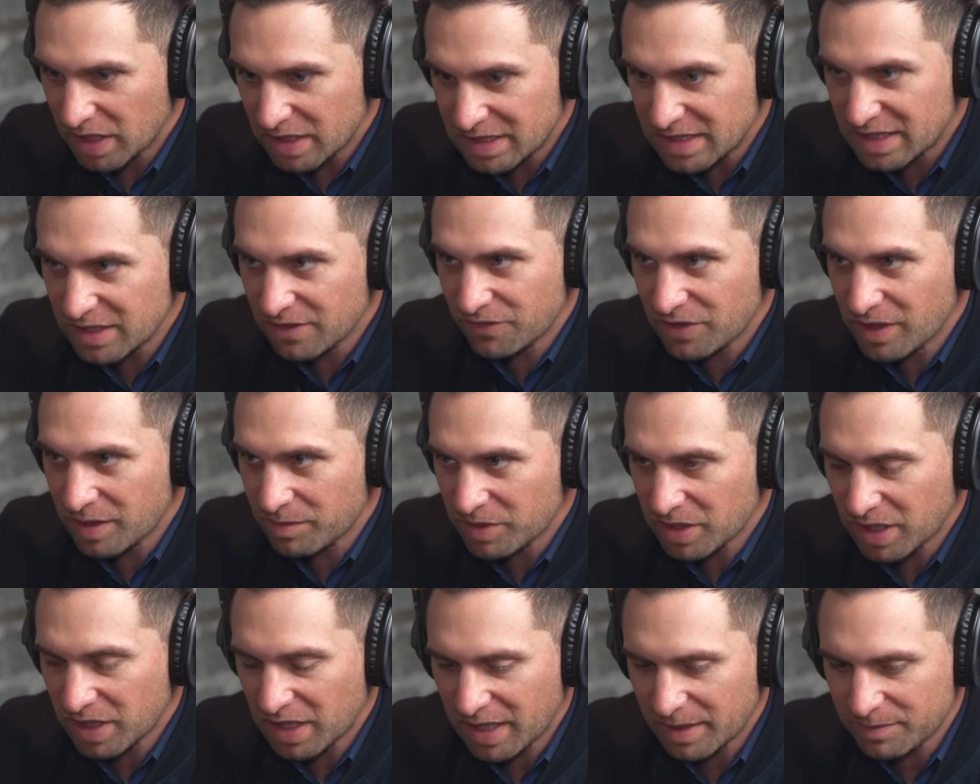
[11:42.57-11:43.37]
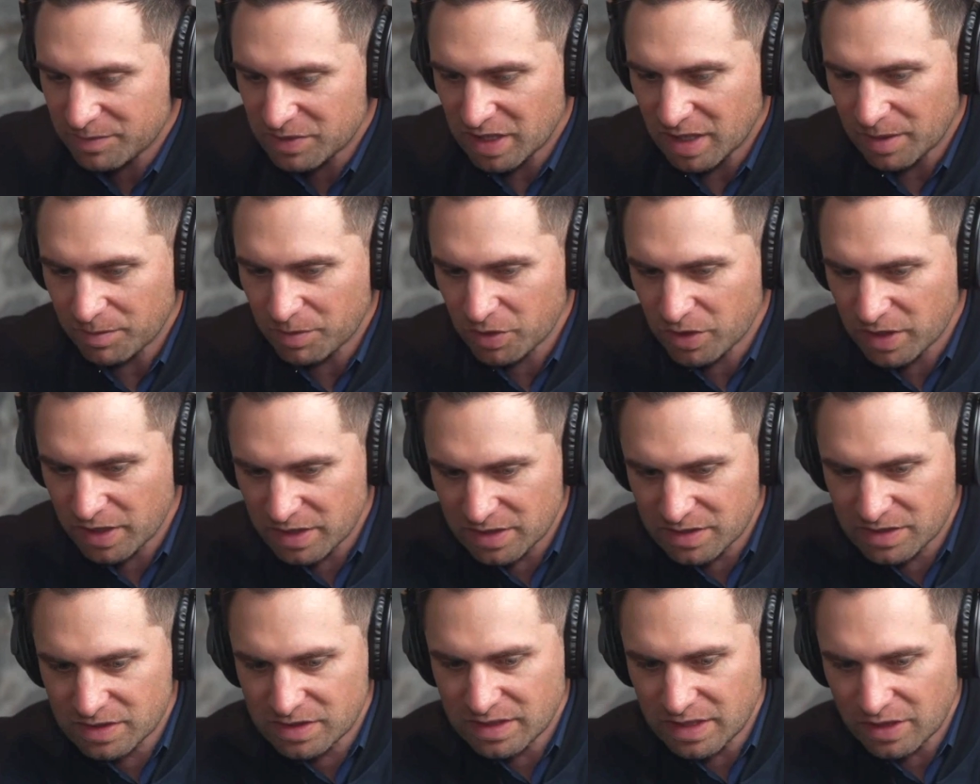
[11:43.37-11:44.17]
I'd give them the laptop. Okay,
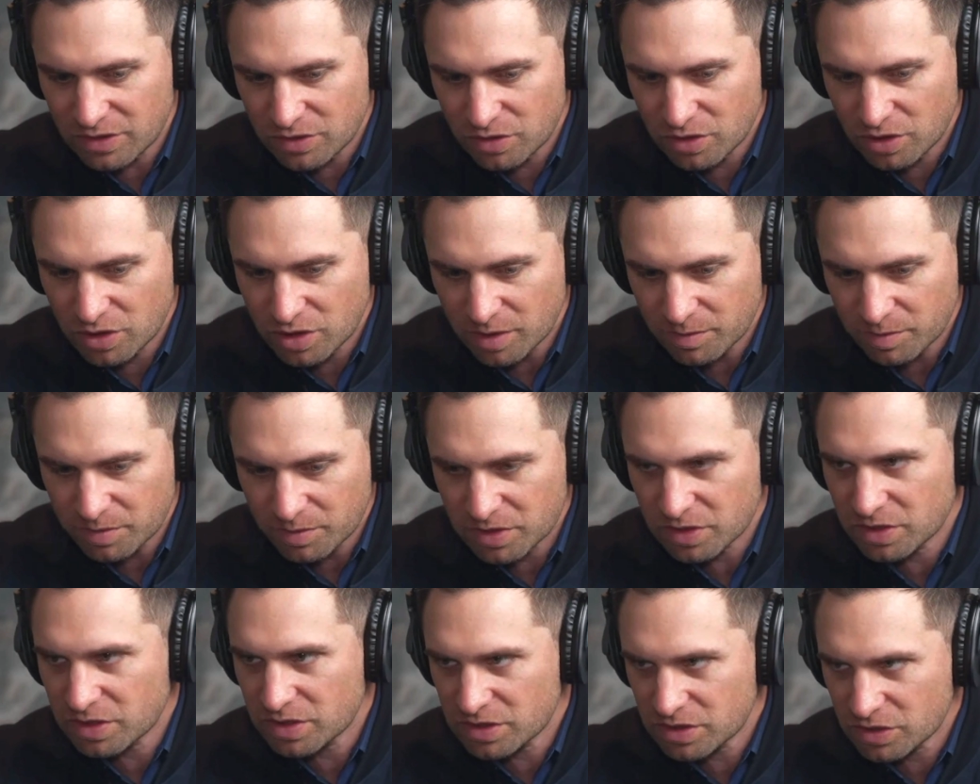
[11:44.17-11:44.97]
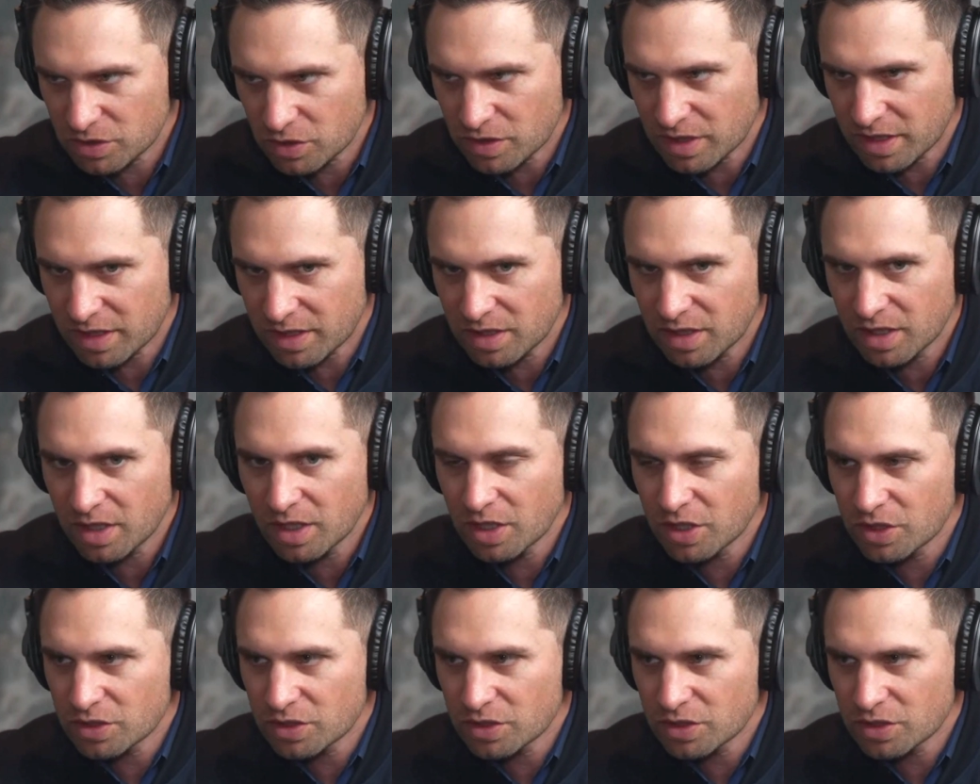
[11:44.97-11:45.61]
this is how you look up, this is okay.